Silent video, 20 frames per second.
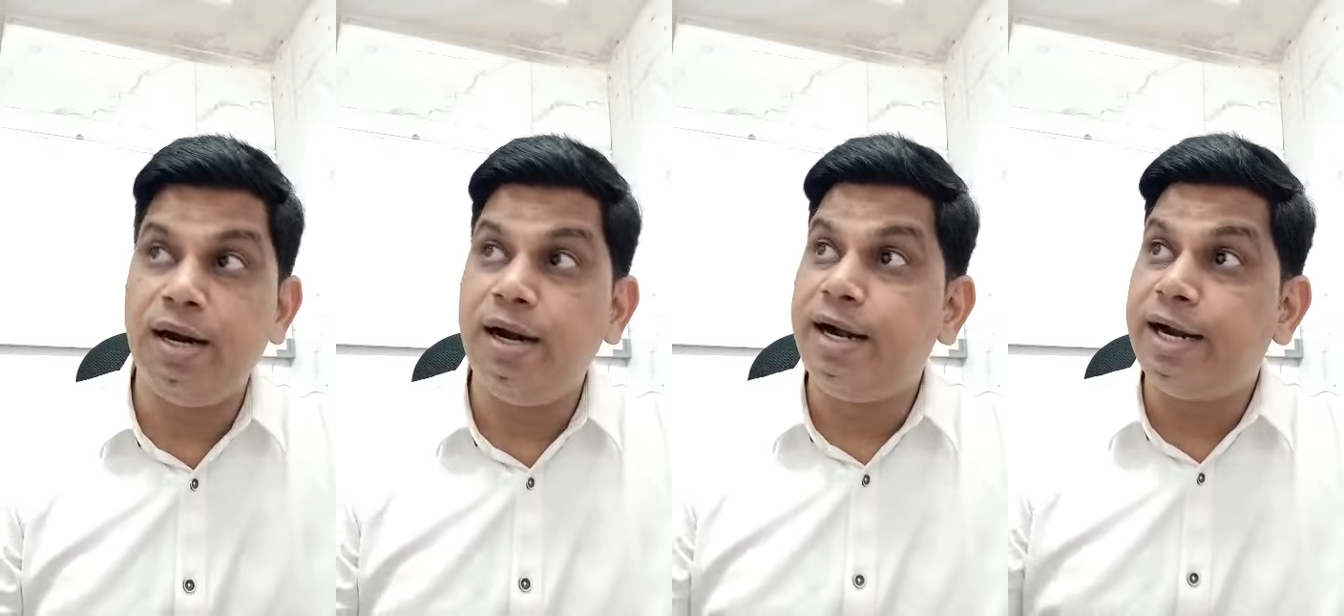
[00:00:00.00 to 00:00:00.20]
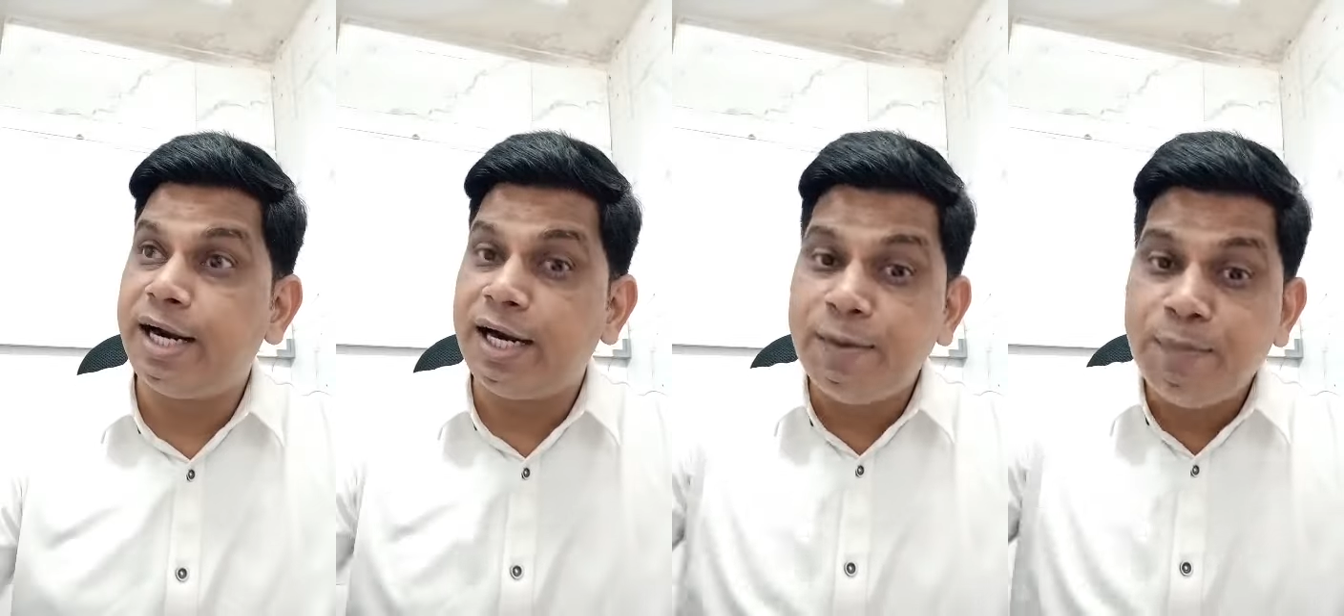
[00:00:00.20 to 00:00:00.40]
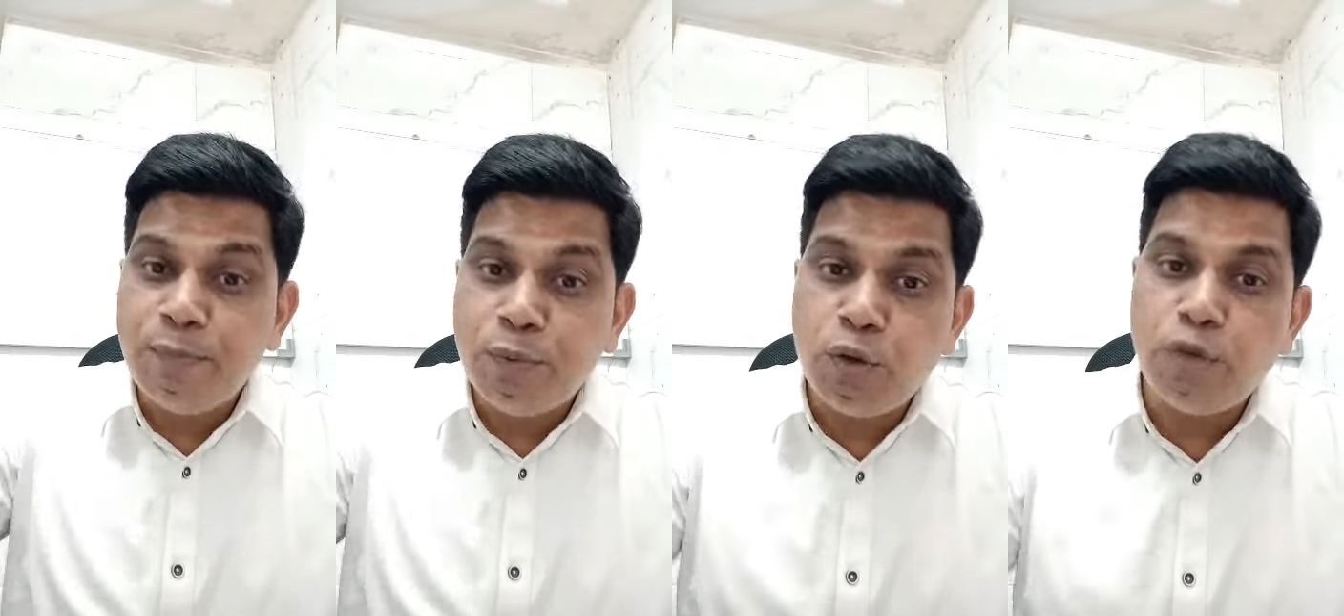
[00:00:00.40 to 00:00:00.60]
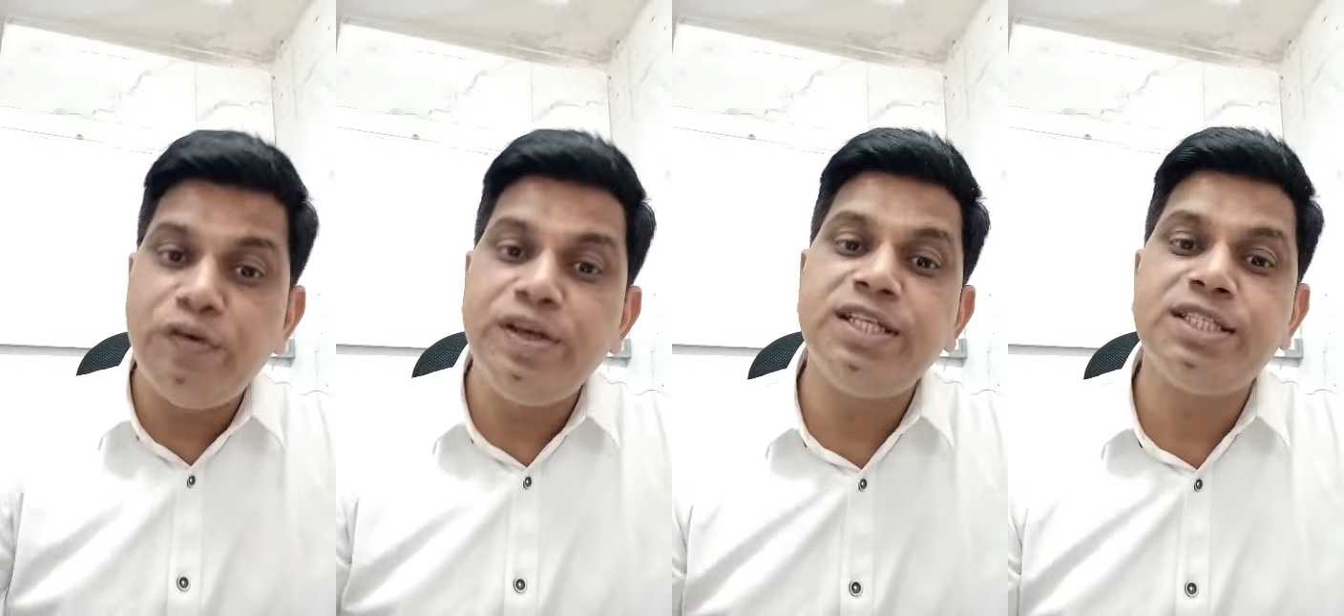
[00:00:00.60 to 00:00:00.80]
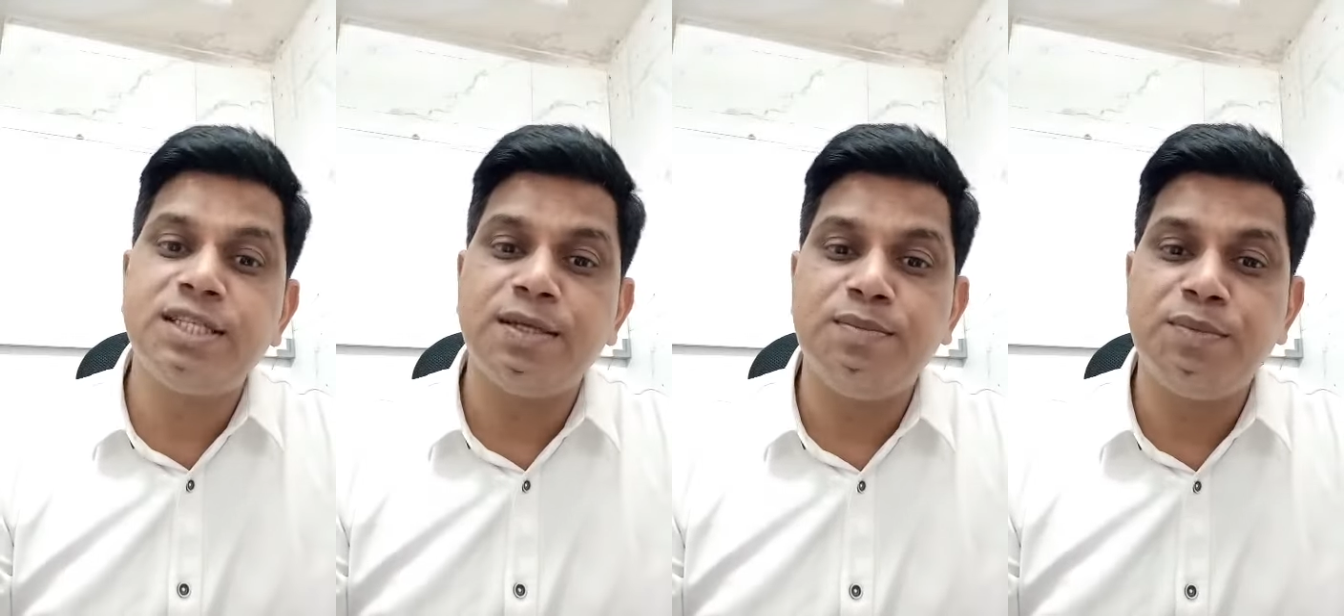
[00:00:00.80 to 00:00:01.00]
drug
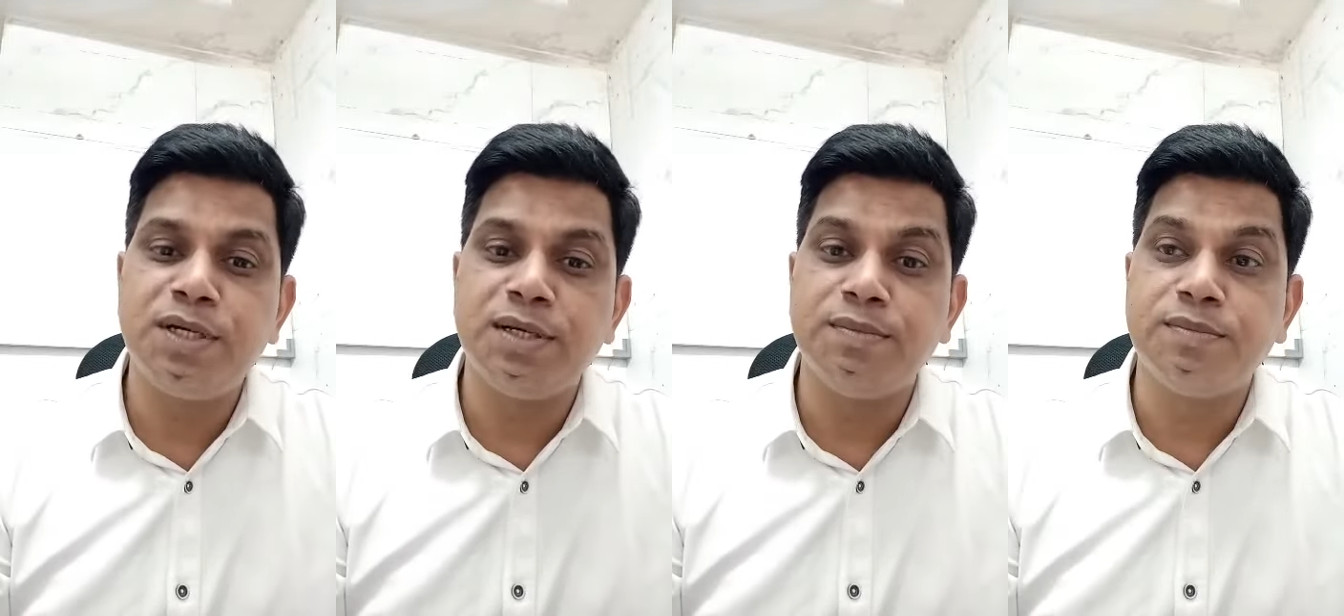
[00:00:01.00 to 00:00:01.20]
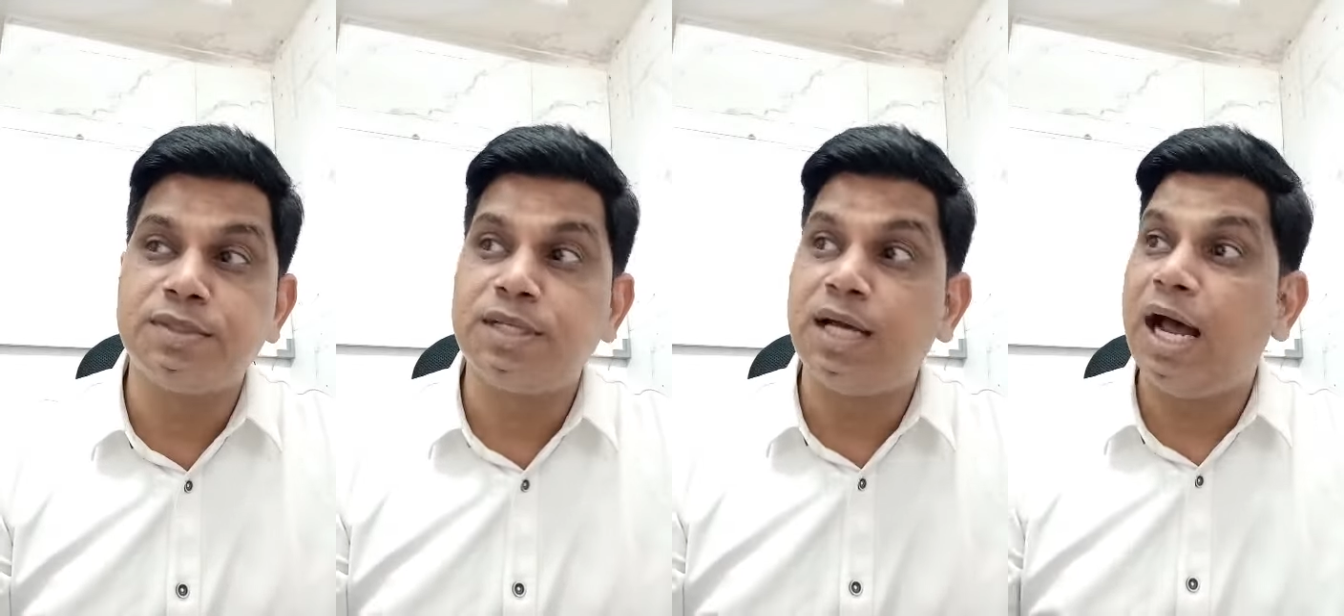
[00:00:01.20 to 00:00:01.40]
proving symptoms.